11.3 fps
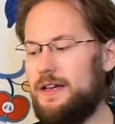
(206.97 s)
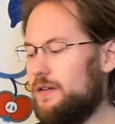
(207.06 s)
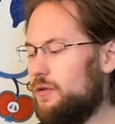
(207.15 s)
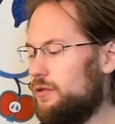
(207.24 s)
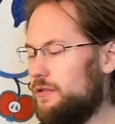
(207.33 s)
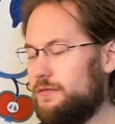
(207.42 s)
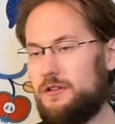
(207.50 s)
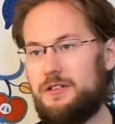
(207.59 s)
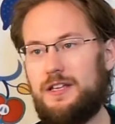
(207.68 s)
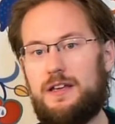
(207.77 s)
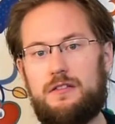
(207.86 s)
All of their
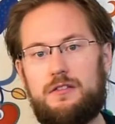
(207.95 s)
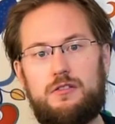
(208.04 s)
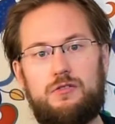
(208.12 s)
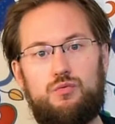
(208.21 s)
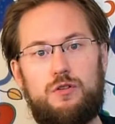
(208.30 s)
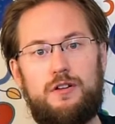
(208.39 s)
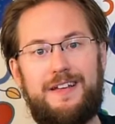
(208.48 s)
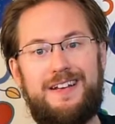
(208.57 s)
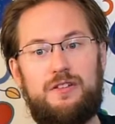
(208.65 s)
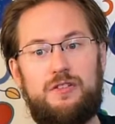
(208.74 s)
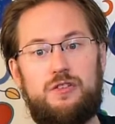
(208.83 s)
texts were
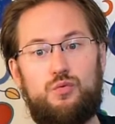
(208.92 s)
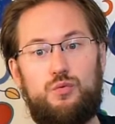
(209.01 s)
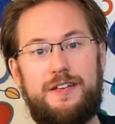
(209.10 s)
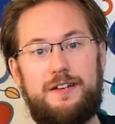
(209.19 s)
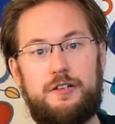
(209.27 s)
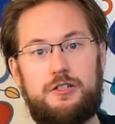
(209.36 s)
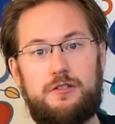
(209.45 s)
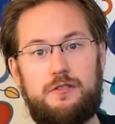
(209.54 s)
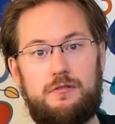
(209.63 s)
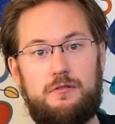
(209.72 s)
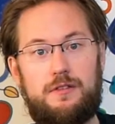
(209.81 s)
in Swedish,
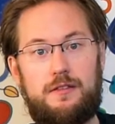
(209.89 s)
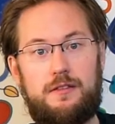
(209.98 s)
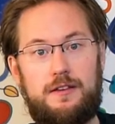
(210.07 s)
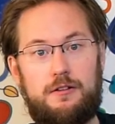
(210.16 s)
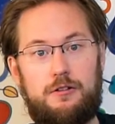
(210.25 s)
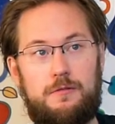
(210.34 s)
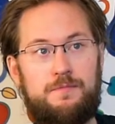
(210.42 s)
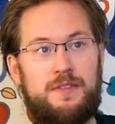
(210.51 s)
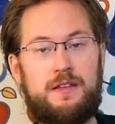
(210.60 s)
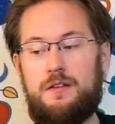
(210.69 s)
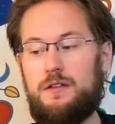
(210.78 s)
so the singer
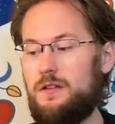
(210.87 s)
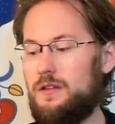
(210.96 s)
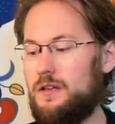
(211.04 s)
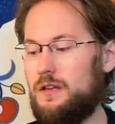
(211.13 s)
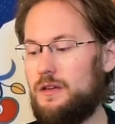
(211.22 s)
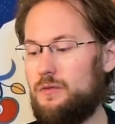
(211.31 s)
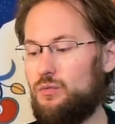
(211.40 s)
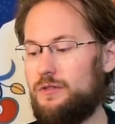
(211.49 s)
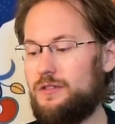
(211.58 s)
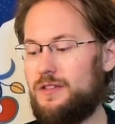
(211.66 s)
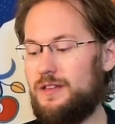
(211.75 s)

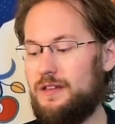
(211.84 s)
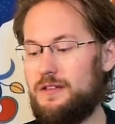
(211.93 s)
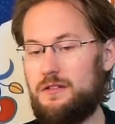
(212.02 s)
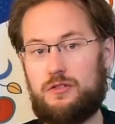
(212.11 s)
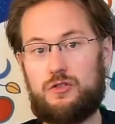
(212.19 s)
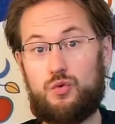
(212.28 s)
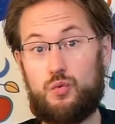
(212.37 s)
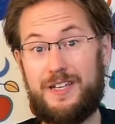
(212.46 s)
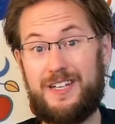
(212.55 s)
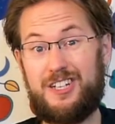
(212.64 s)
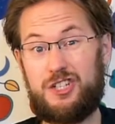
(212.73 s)
was singing in
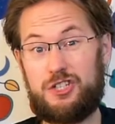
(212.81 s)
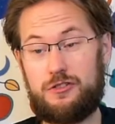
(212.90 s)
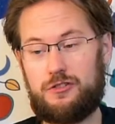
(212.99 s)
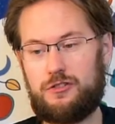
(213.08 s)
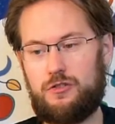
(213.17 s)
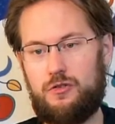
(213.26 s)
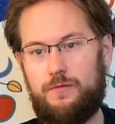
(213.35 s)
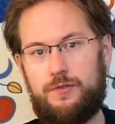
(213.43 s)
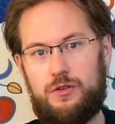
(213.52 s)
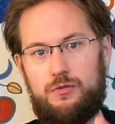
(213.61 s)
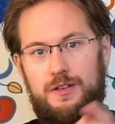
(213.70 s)
Swedish. So
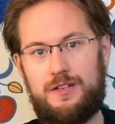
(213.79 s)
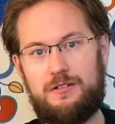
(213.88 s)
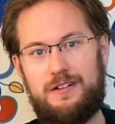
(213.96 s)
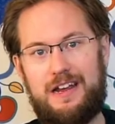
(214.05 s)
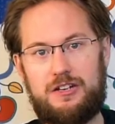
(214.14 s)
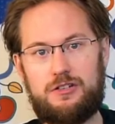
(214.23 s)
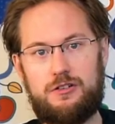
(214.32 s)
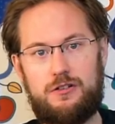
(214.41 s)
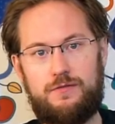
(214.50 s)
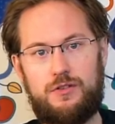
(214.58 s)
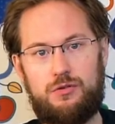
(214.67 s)
for you
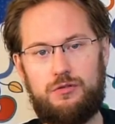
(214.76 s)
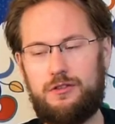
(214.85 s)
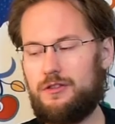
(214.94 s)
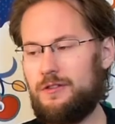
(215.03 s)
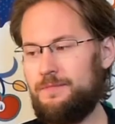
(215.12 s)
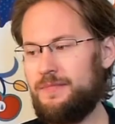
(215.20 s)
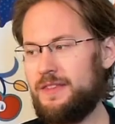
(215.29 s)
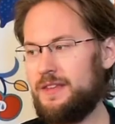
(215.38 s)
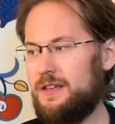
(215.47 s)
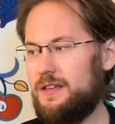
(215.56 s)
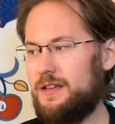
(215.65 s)
international viewers,
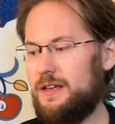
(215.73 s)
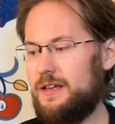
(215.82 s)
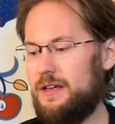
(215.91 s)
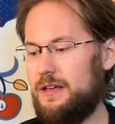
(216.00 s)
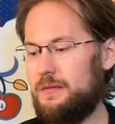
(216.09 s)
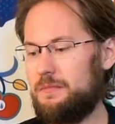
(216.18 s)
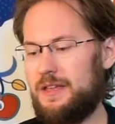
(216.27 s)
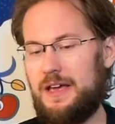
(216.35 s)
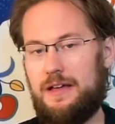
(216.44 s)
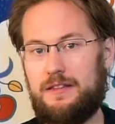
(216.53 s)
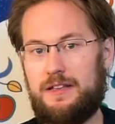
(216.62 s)

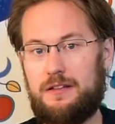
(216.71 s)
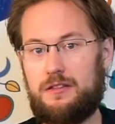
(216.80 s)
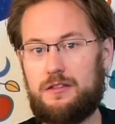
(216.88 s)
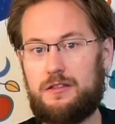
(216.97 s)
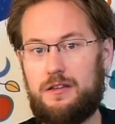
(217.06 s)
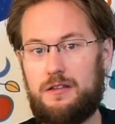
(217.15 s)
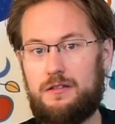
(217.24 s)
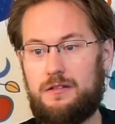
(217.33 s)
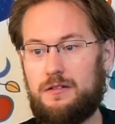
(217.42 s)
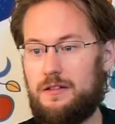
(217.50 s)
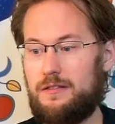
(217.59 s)
yeah, that's
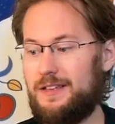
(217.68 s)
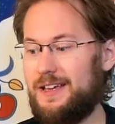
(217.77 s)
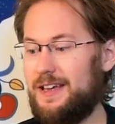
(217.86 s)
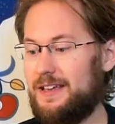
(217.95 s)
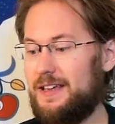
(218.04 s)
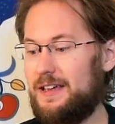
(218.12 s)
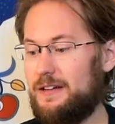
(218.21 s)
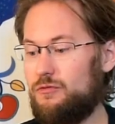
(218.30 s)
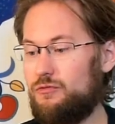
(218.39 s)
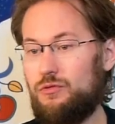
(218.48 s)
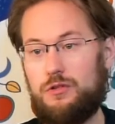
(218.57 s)
nothing I
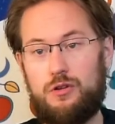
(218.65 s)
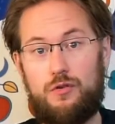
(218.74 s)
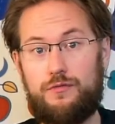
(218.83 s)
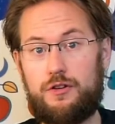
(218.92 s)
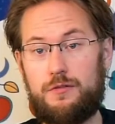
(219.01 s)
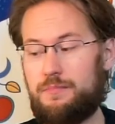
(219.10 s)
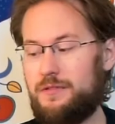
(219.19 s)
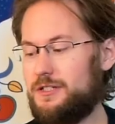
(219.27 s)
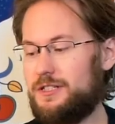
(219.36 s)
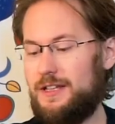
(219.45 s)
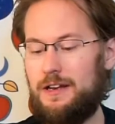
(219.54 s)
can rule over.
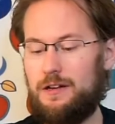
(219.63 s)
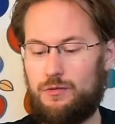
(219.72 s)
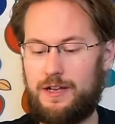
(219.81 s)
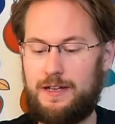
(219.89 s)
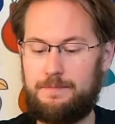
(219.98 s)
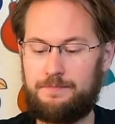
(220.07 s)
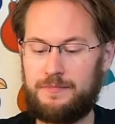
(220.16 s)
But anyway,